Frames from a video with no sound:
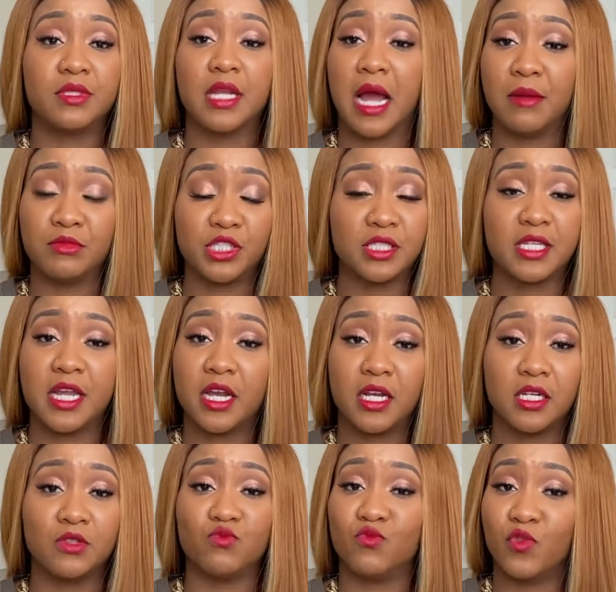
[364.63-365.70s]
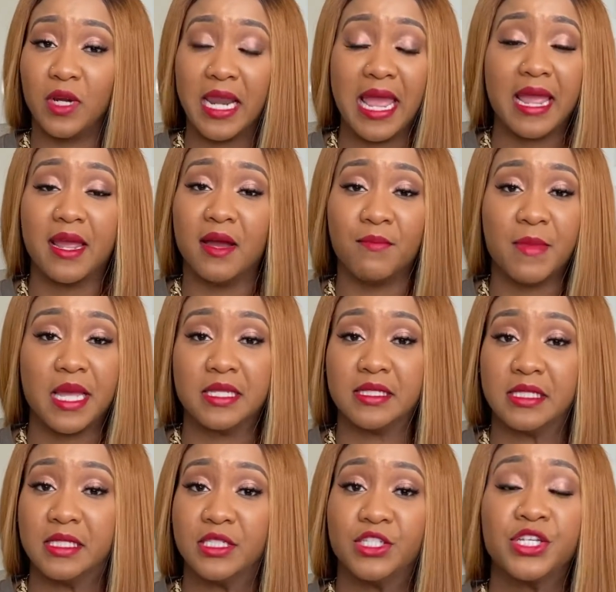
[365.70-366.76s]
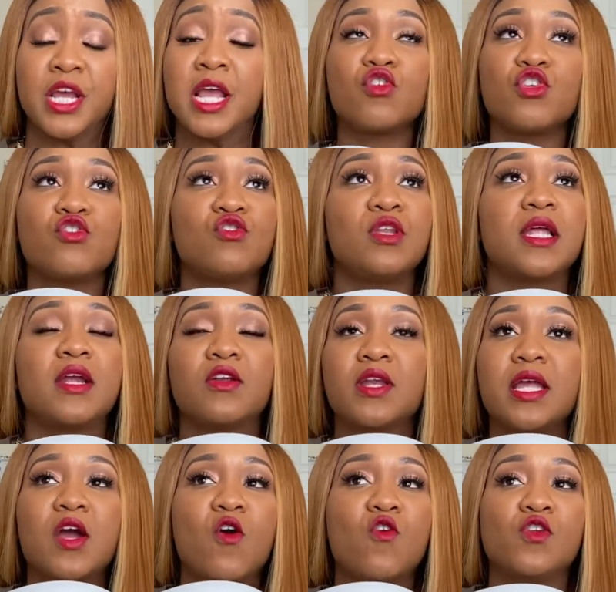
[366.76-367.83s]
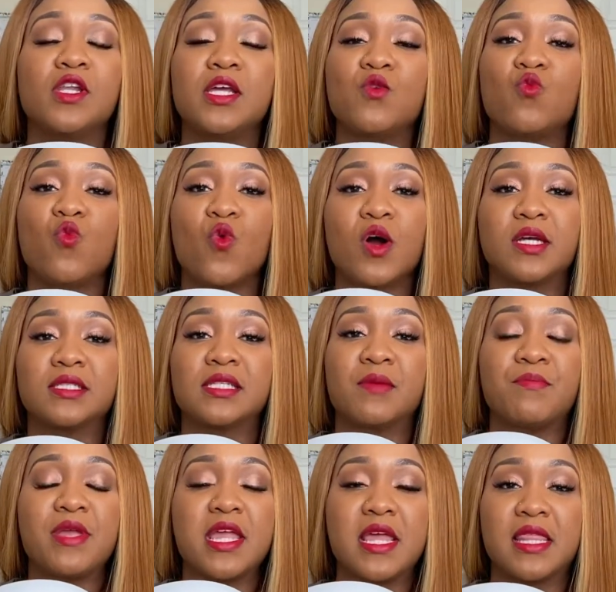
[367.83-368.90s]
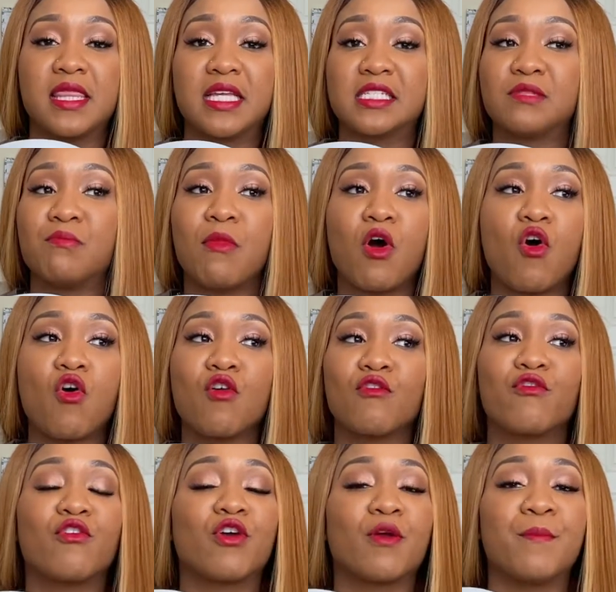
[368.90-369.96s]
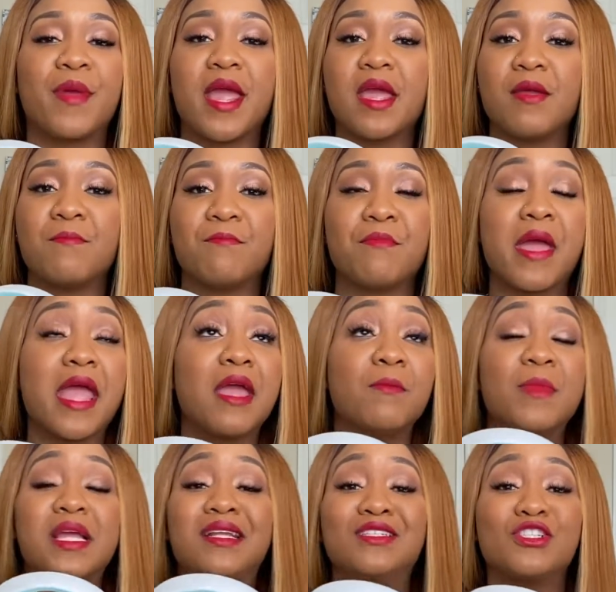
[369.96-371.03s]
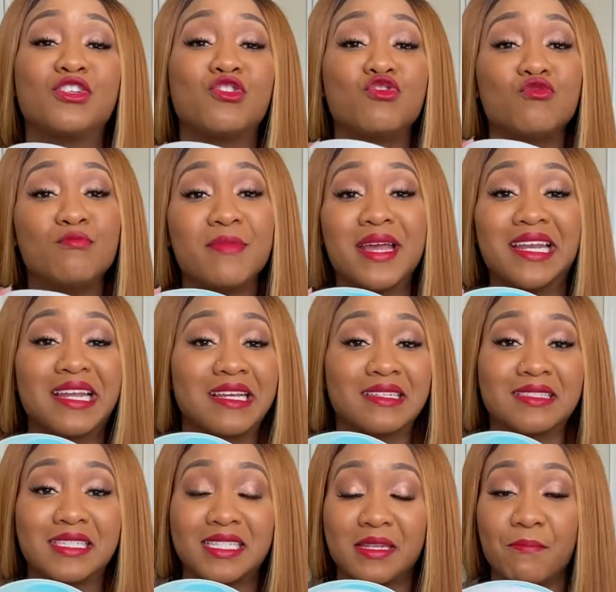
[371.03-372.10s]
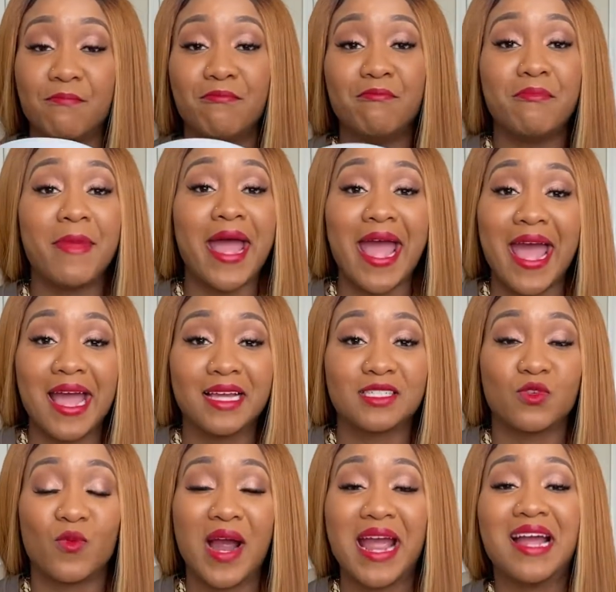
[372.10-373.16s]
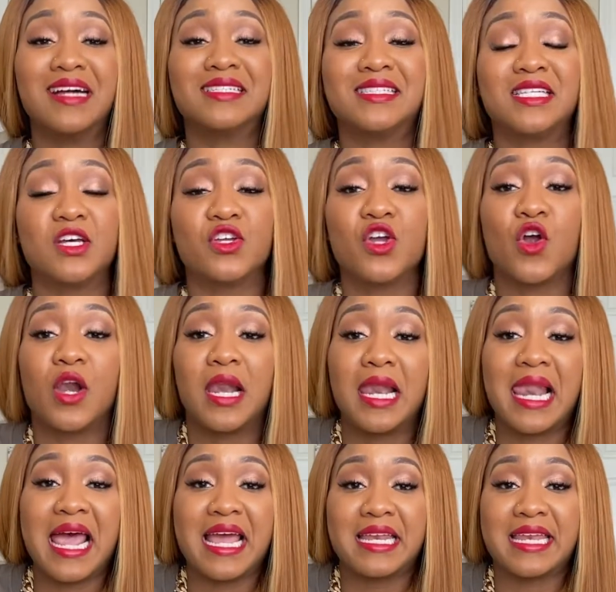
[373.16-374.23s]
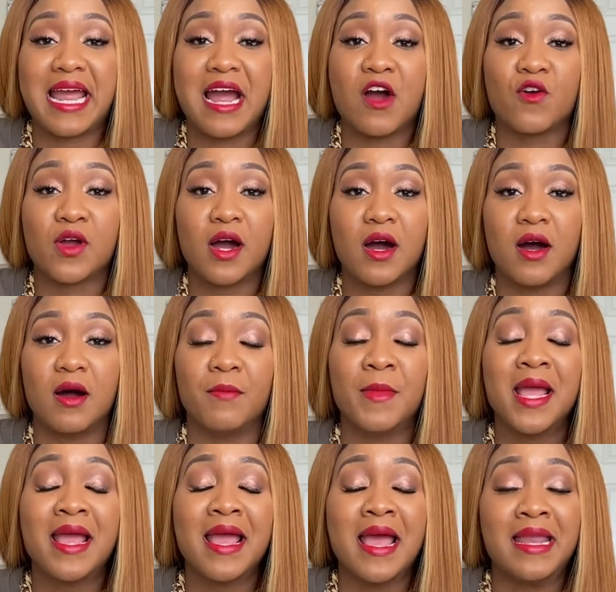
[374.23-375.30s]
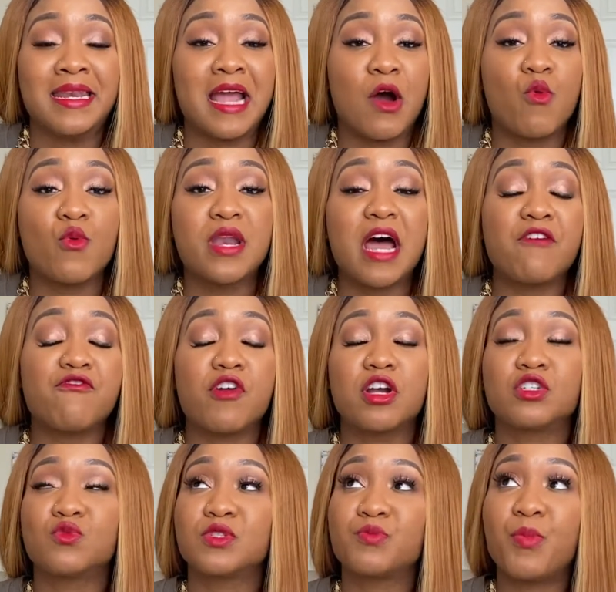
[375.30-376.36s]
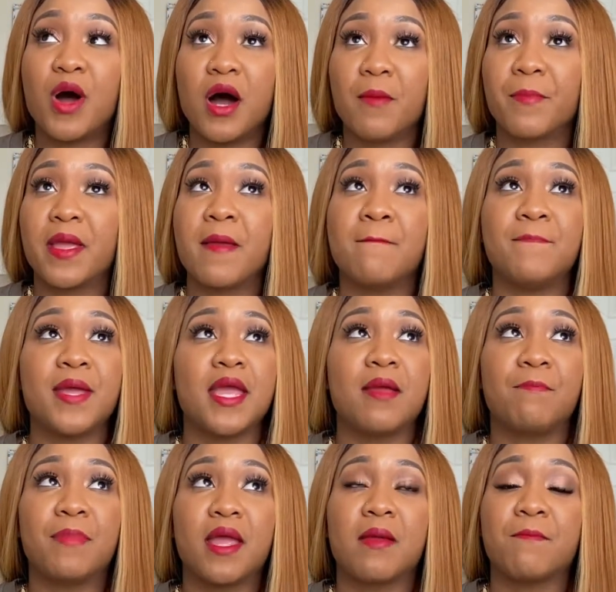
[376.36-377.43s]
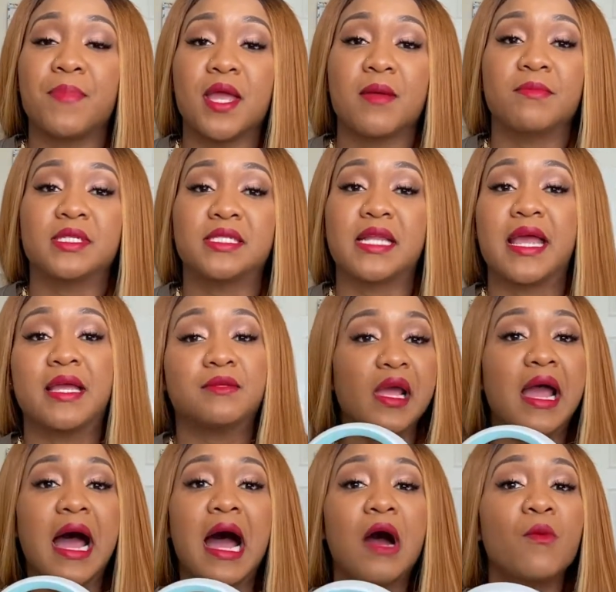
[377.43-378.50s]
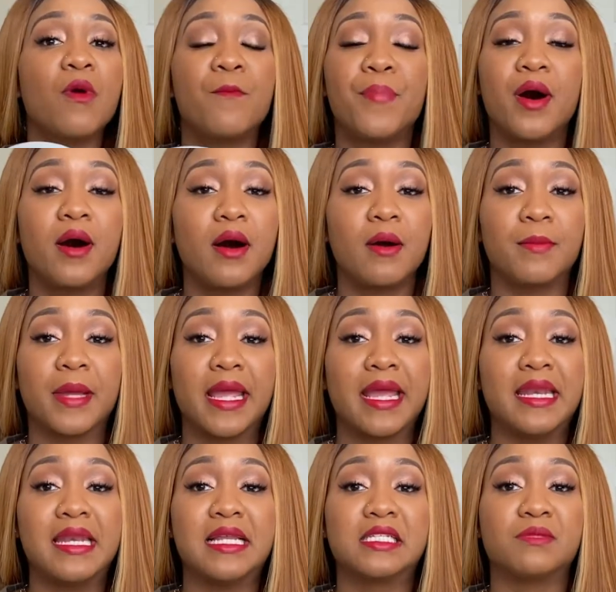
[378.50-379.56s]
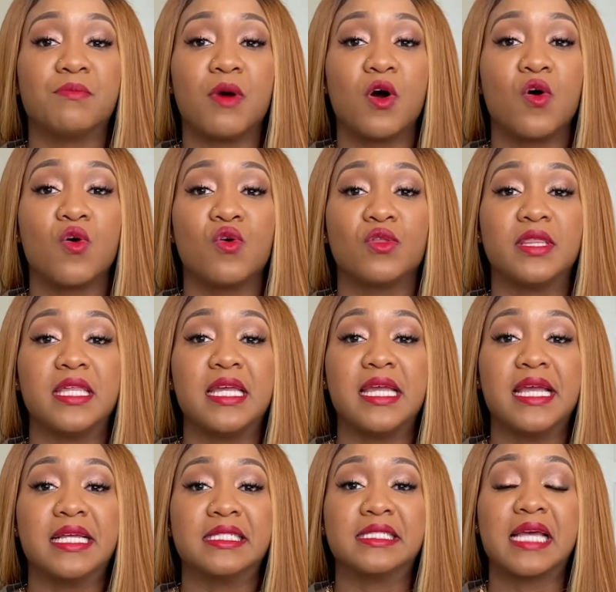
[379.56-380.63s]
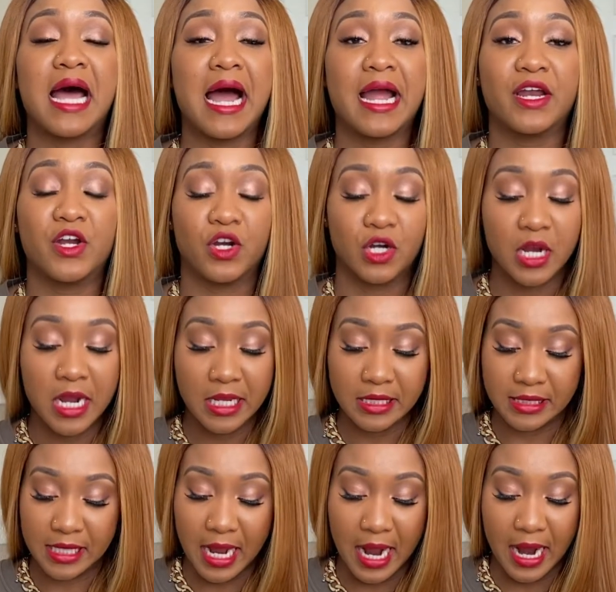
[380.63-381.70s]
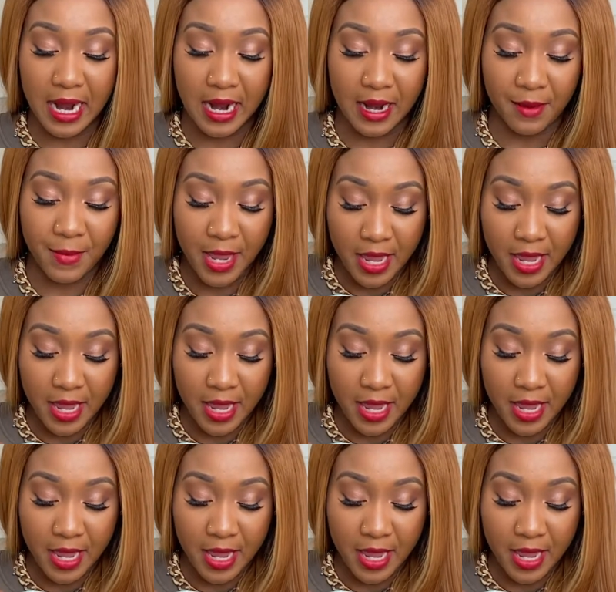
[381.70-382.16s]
I'm just here to relate a message. You literally only want to be in this mode for maybe 2 minutes max, right? Until your letdown come. Now, when I first was pumping, big mistake, I will pump in this mode the entire time.